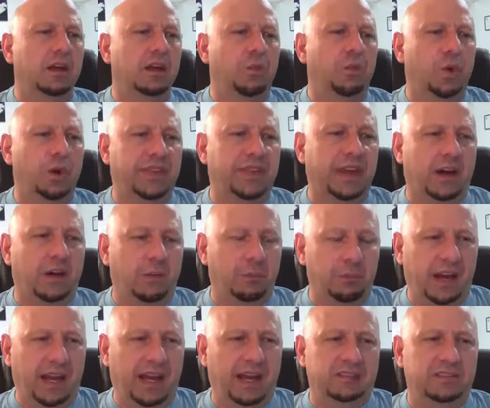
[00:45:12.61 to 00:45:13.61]
without
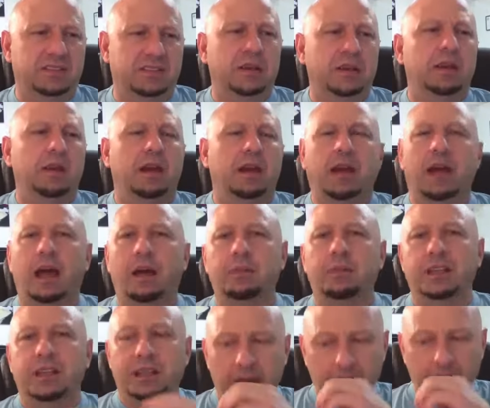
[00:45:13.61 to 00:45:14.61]
meds.
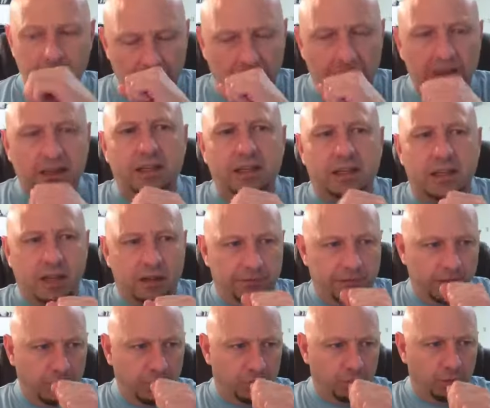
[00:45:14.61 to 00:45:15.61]
Emily, I'm going to give you